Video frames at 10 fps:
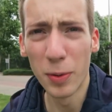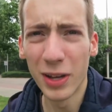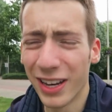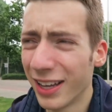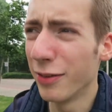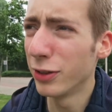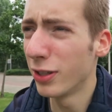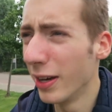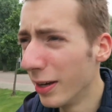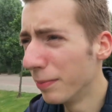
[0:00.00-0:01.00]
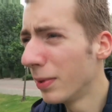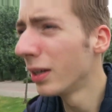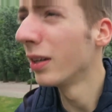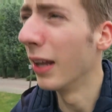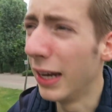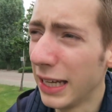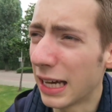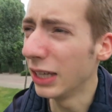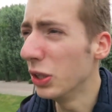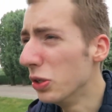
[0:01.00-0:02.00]
probably gonna give it to him and he
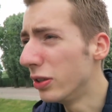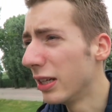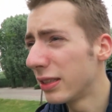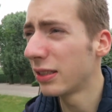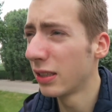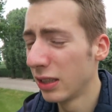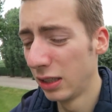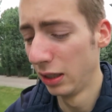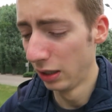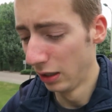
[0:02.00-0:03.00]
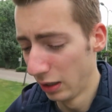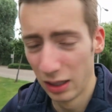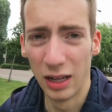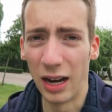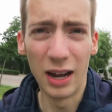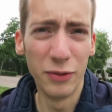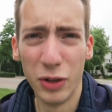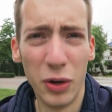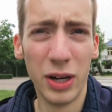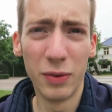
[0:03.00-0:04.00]
can use it. And I have
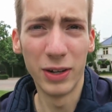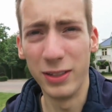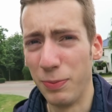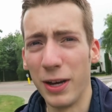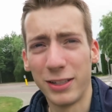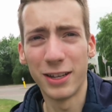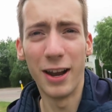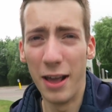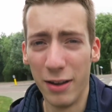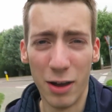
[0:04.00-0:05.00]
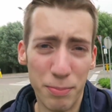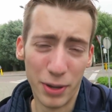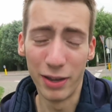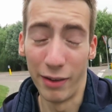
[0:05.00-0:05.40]
no idea where this bike's gonna end up, but